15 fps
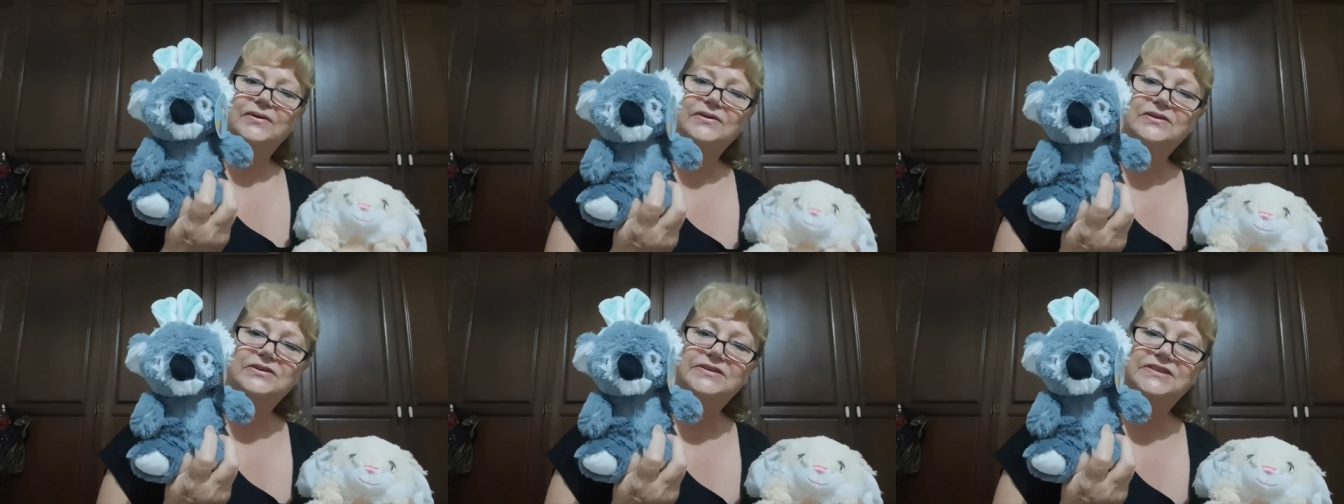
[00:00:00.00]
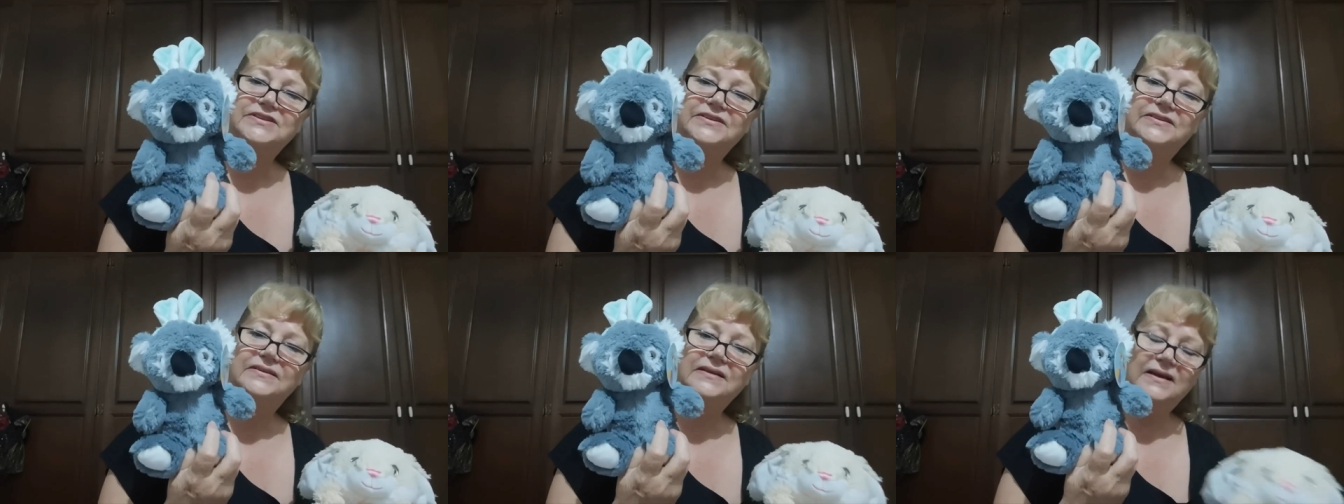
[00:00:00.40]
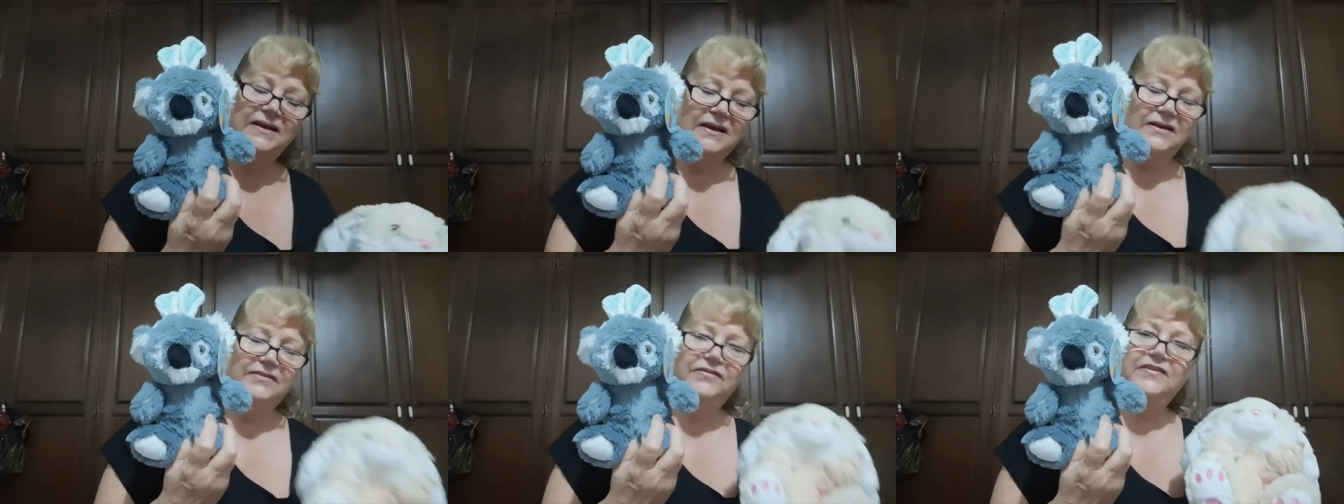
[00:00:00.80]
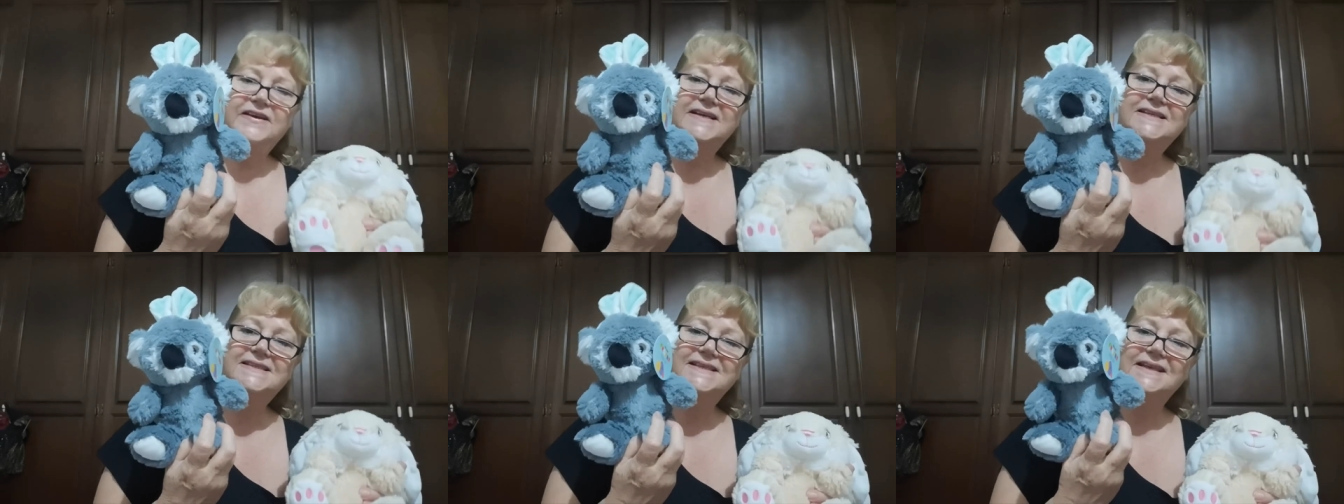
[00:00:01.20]
what you should, for
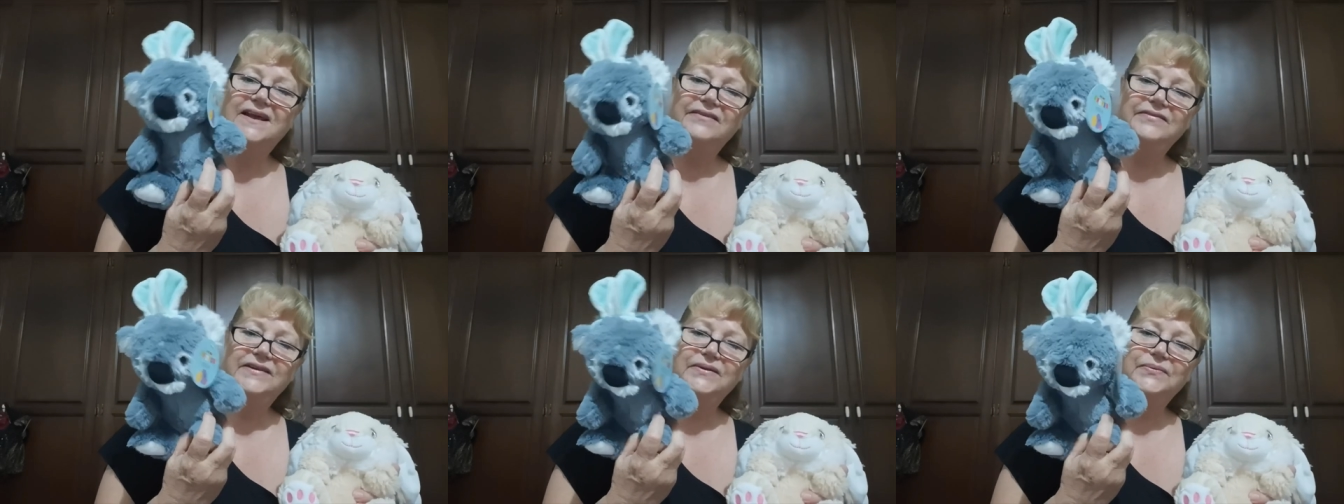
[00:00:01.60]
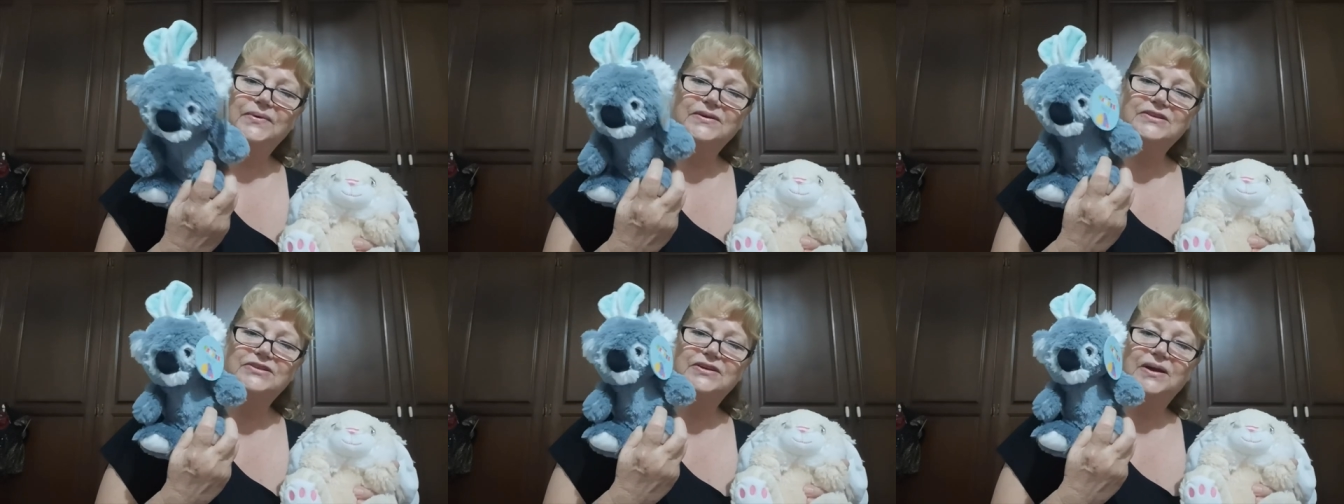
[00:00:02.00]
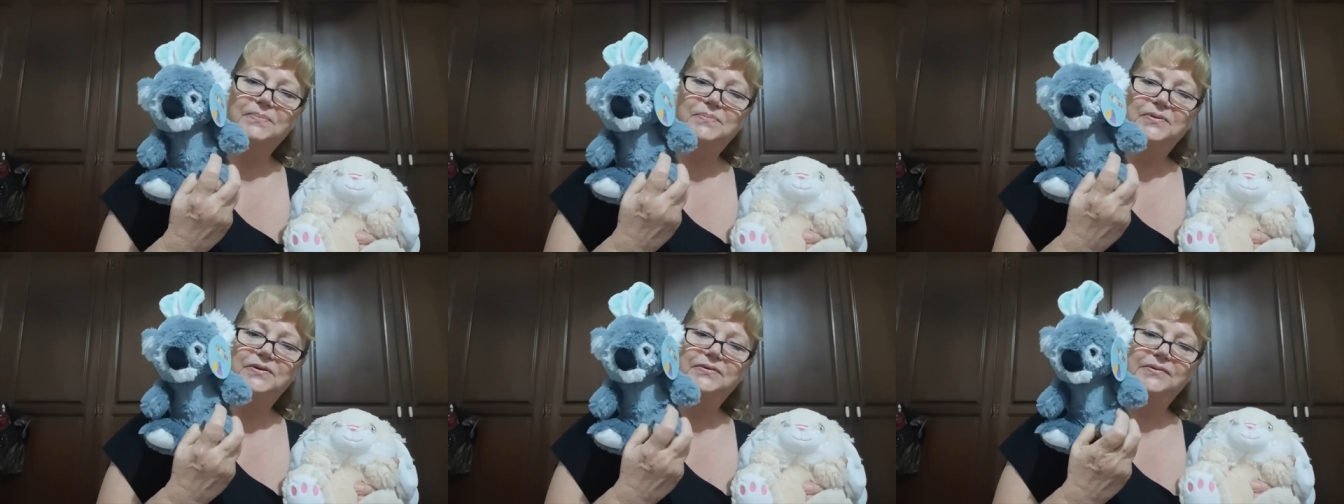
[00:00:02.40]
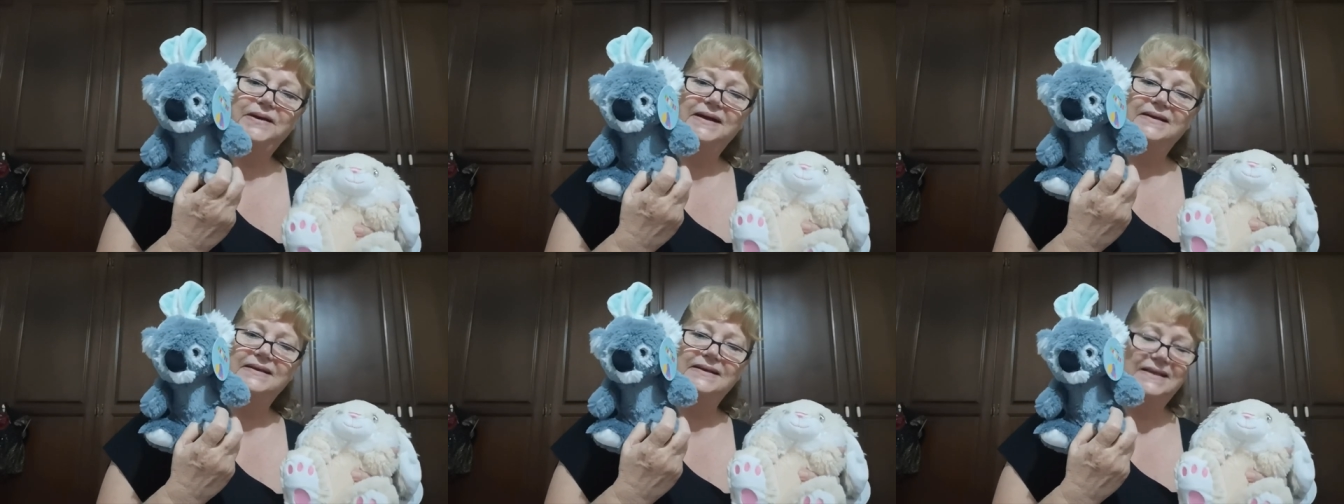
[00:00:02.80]
his lovey, what should I put
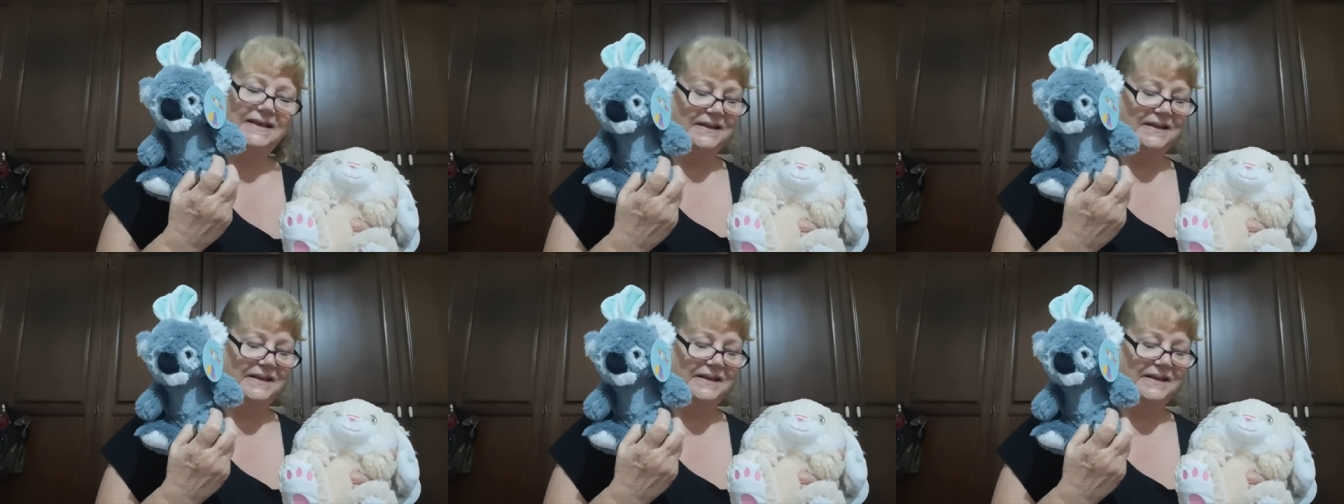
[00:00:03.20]
around